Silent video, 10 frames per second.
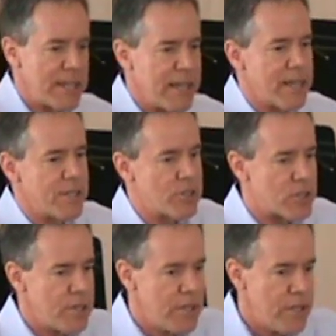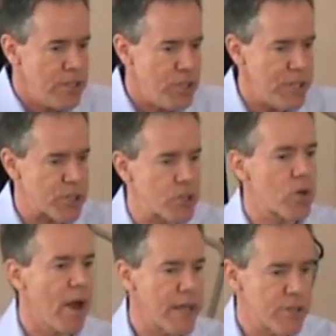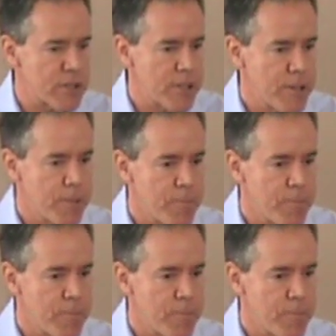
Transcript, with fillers: and is Jesus Christ.